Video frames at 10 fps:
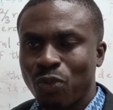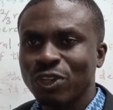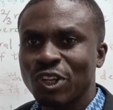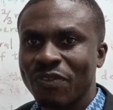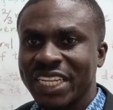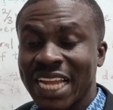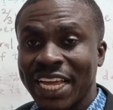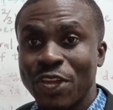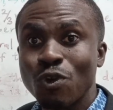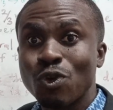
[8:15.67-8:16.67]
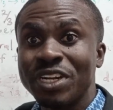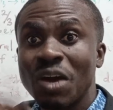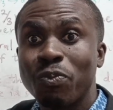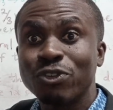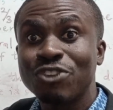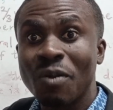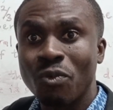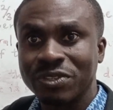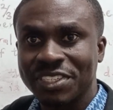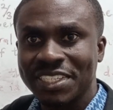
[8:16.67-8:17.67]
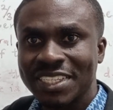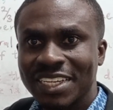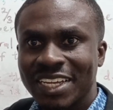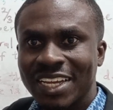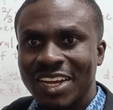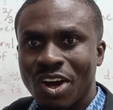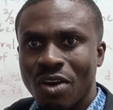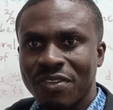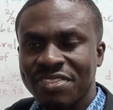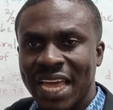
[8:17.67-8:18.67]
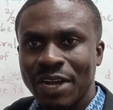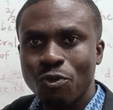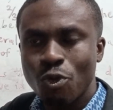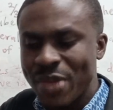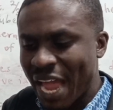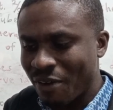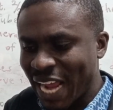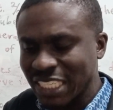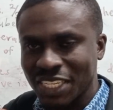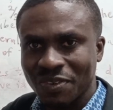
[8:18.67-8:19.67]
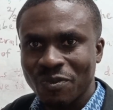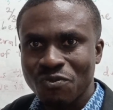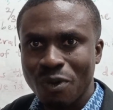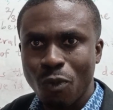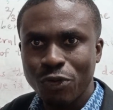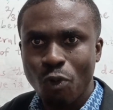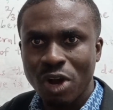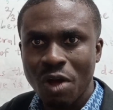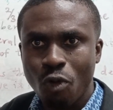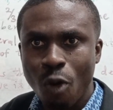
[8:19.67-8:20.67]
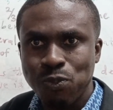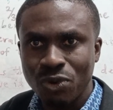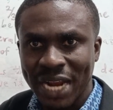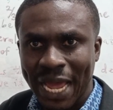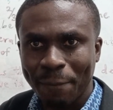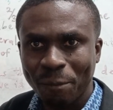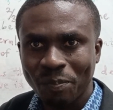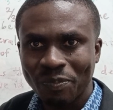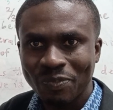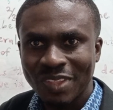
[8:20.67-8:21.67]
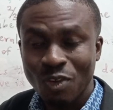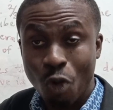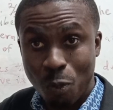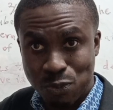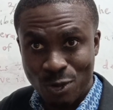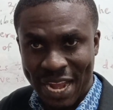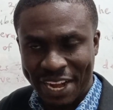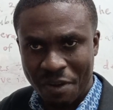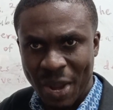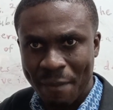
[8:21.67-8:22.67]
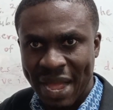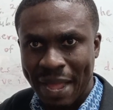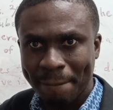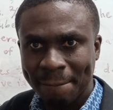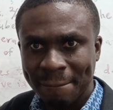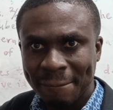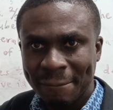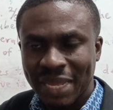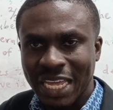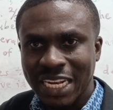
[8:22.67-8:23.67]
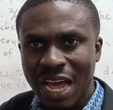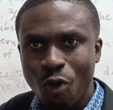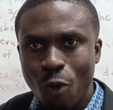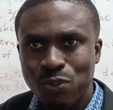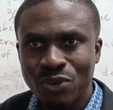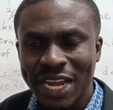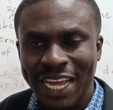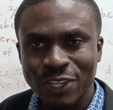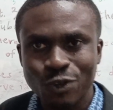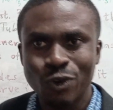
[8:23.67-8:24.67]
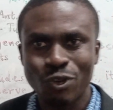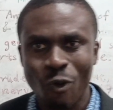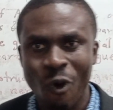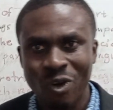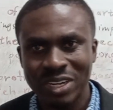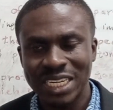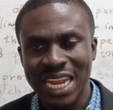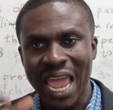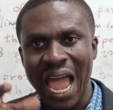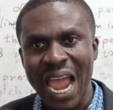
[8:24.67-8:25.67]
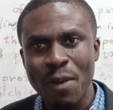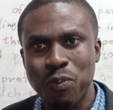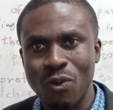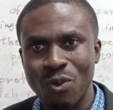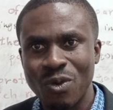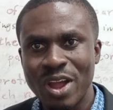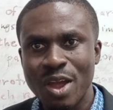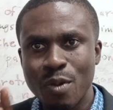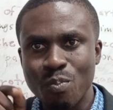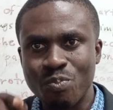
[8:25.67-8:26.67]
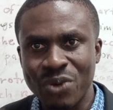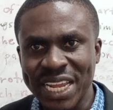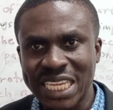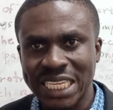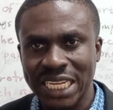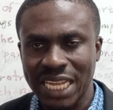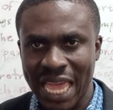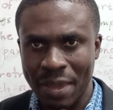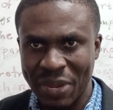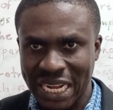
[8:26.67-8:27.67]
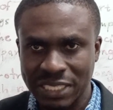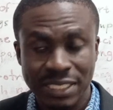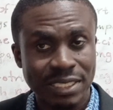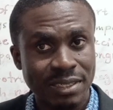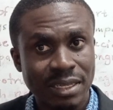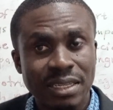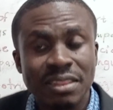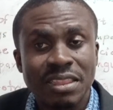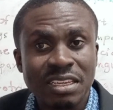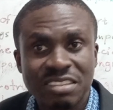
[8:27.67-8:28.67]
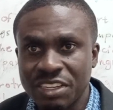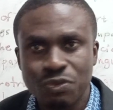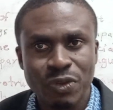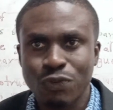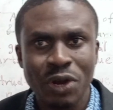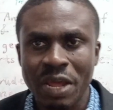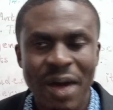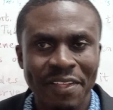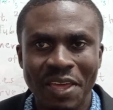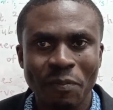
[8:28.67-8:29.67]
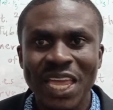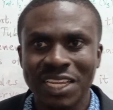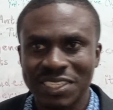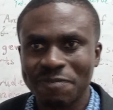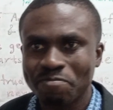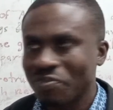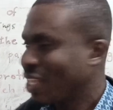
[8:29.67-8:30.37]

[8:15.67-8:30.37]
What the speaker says: portion of the tongue, including the posterior most of the tongue, will be arising from what we call the copula. Copula, remember? And that copula is also called the hypobranchial eminence. These things we've talked about them, yes.